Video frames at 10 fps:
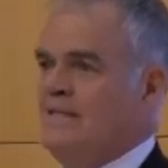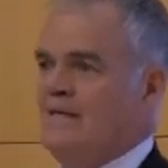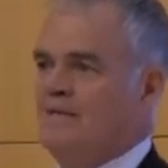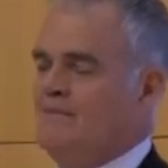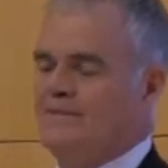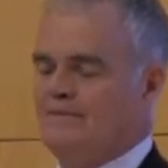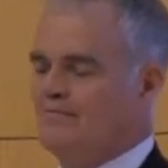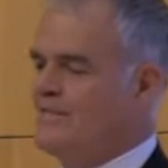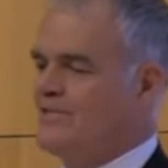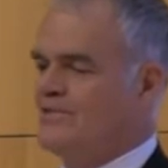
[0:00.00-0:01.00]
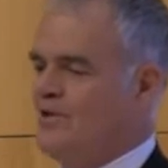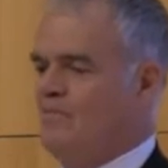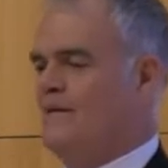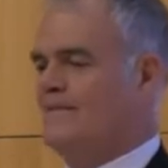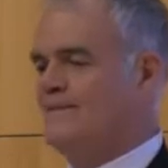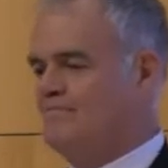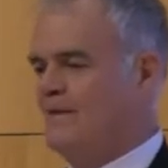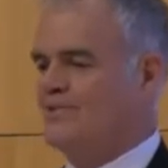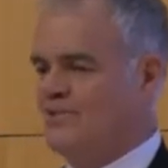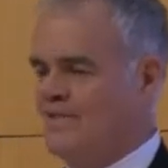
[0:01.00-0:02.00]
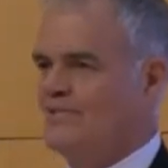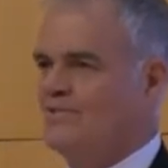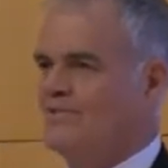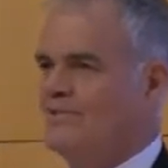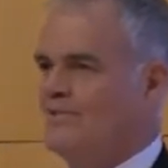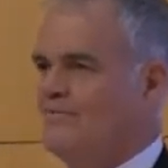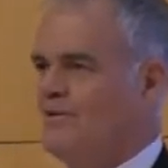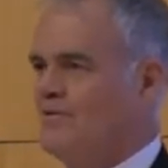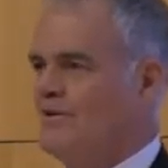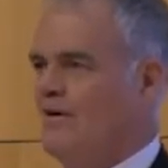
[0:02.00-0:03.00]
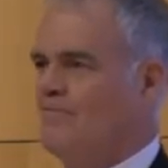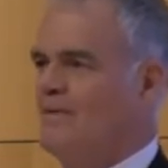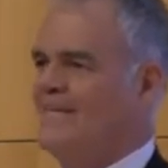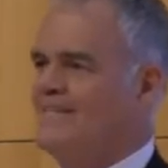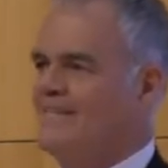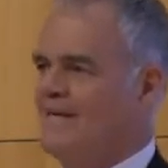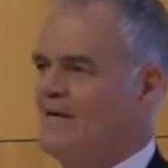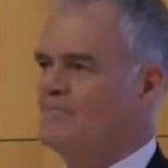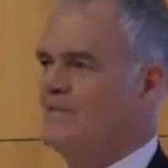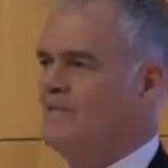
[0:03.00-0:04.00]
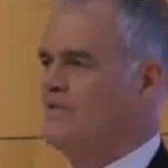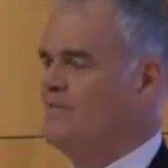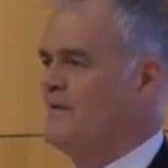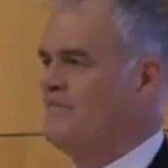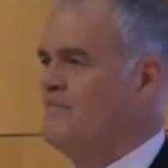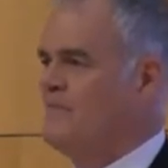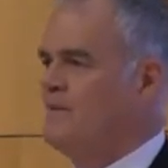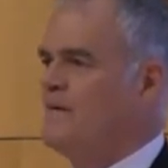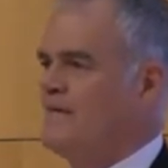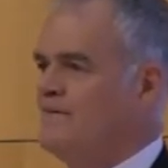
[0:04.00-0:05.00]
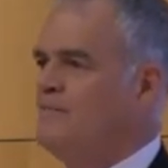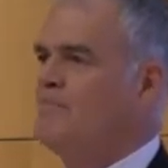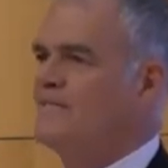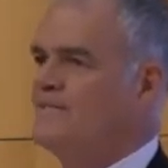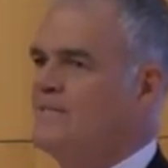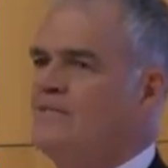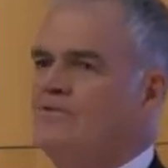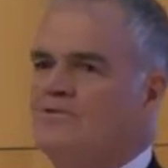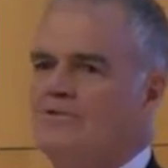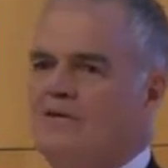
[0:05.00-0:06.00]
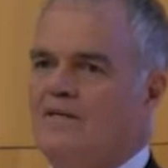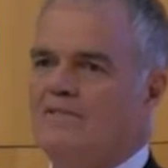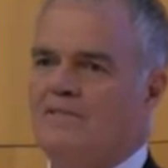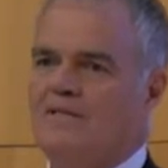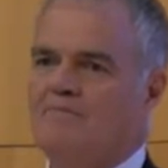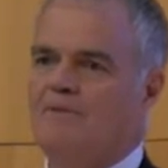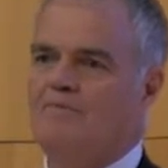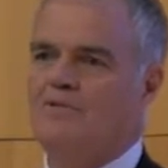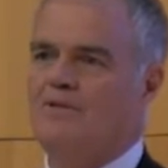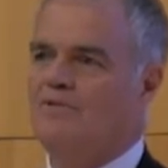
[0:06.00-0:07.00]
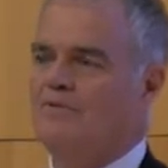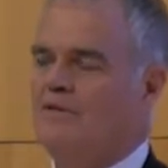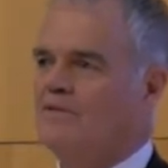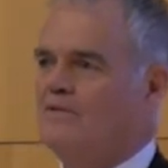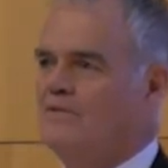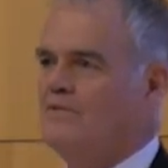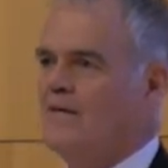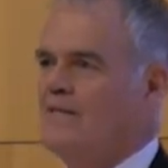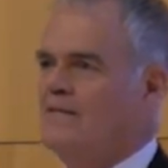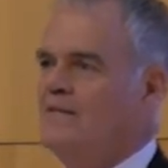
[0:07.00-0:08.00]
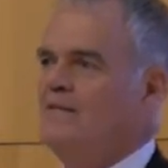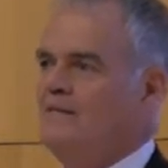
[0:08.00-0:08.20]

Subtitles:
but the regions don't pay much attention to the federal government. I think that helped a little bit. But I think by sticking to your guns and letting people know you're not going to do that,